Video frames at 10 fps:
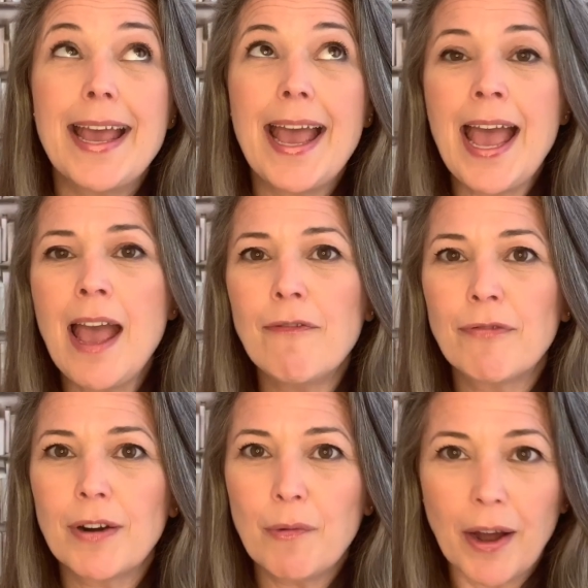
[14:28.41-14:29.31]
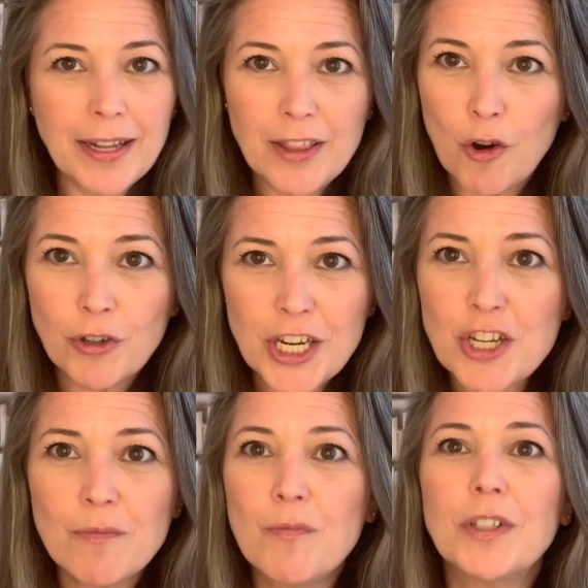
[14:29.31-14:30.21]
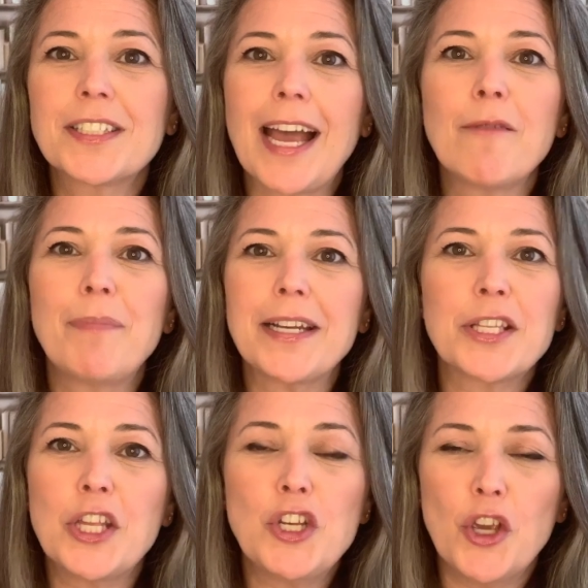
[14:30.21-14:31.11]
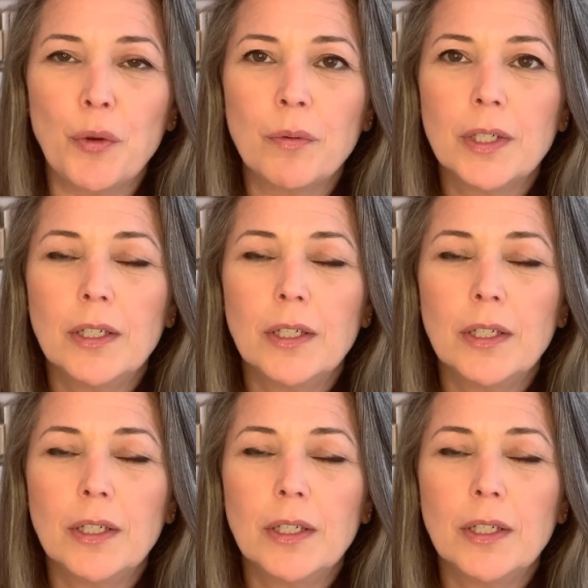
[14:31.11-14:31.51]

Everyone in the audition will sound better than you,